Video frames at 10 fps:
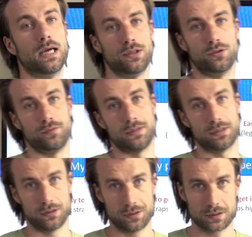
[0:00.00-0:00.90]
and the
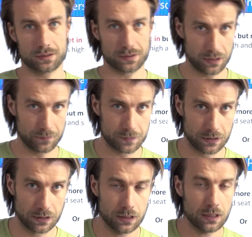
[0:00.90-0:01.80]
reason is
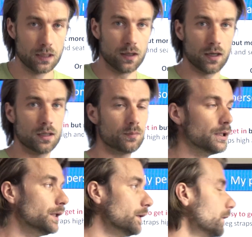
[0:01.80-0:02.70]
safety. I
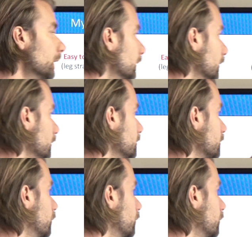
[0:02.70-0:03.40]
believe that it's